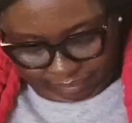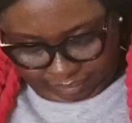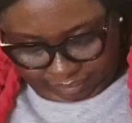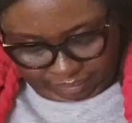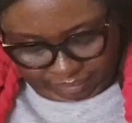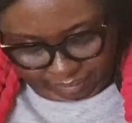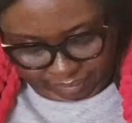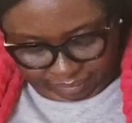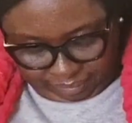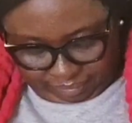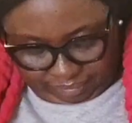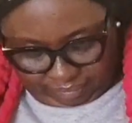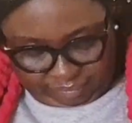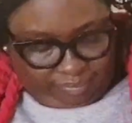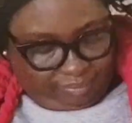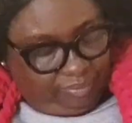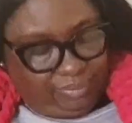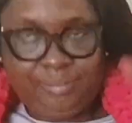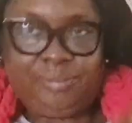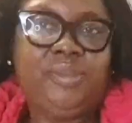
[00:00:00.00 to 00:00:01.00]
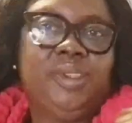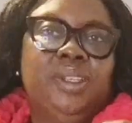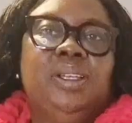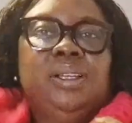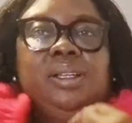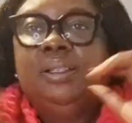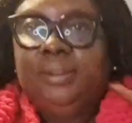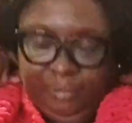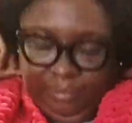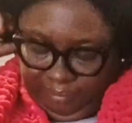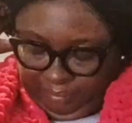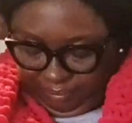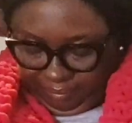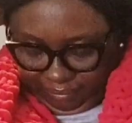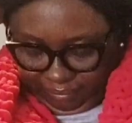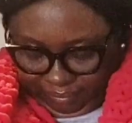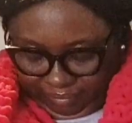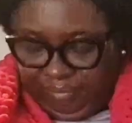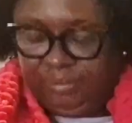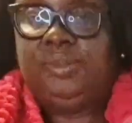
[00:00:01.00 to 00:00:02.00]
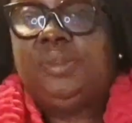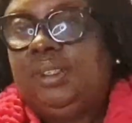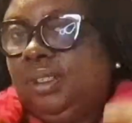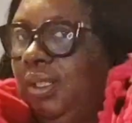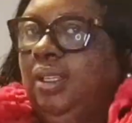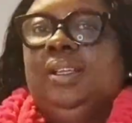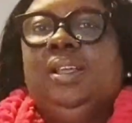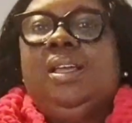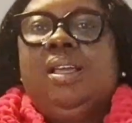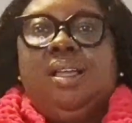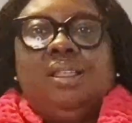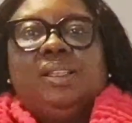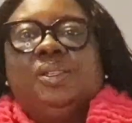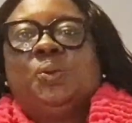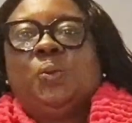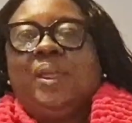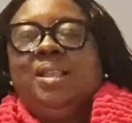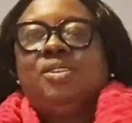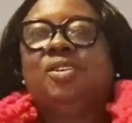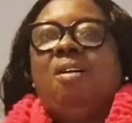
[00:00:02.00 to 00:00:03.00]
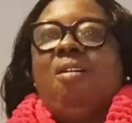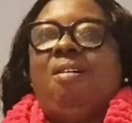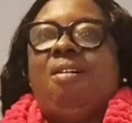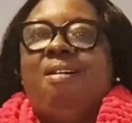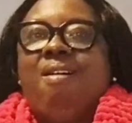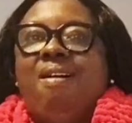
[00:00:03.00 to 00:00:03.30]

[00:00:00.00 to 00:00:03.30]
what do you call it, one ball of yarn,